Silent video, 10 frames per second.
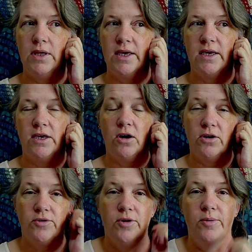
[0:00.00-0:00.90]

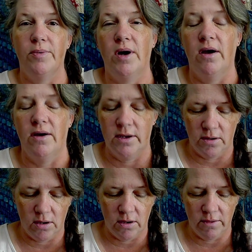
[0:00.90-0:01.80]
yarn group, an
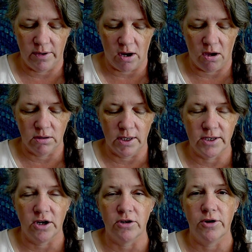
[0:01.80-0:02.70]
online
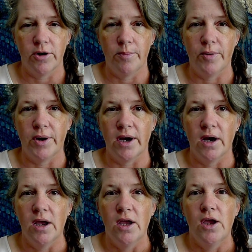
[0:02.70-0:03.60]
yarn group where
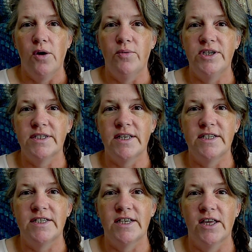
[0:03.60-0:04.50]
we just
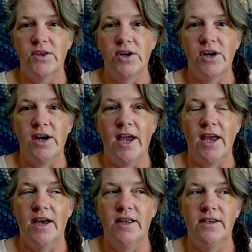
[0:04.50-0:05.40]
get together
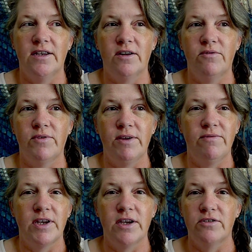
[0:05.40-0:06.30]
and we
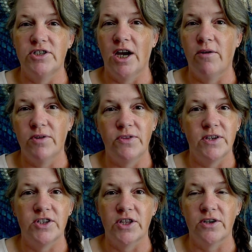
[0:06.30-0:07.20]
video chat with
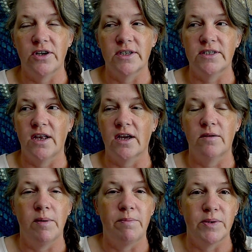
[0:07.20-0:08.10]
each other. It's not
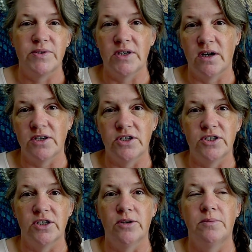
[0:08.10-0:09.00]
going to be posted on
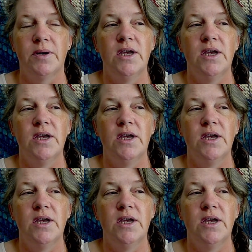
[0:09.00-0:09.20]
YouTube.